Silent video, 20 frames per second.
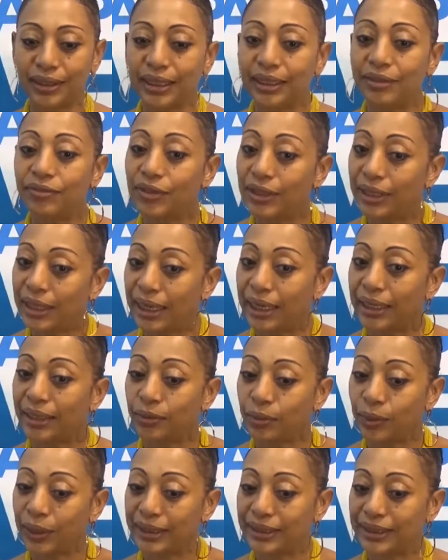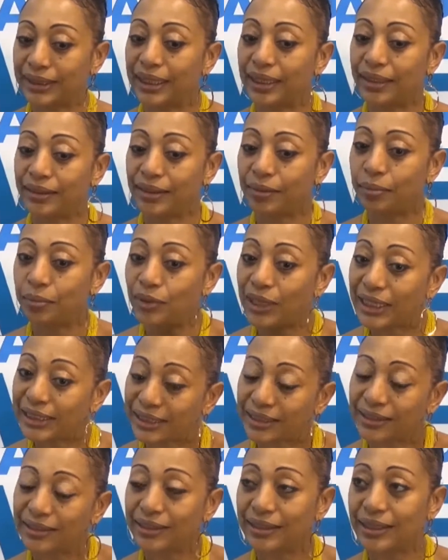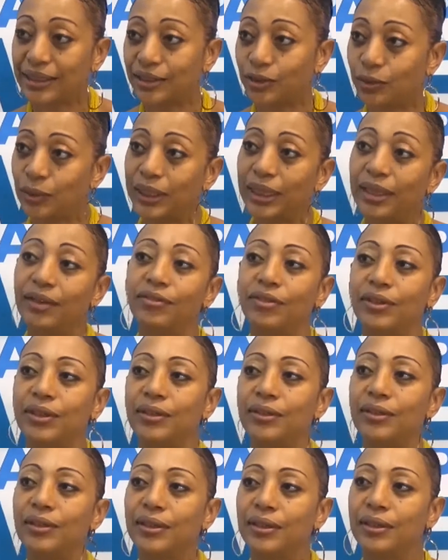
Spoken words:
Even like we are saying, the presents that were given.